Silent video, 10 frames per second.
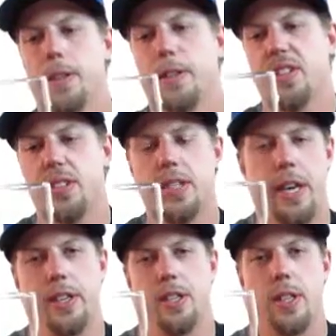It doesn't
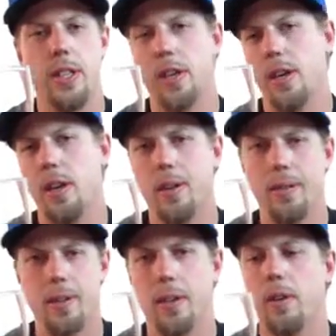taste like a
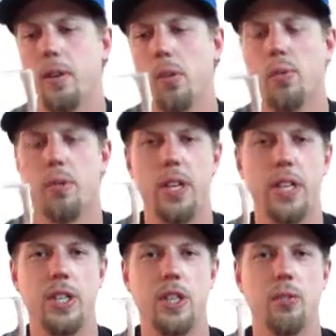overly
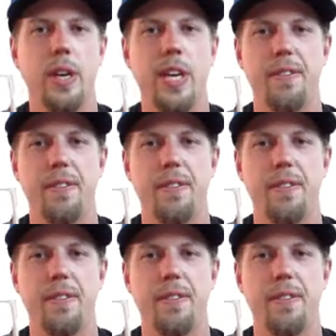sweet,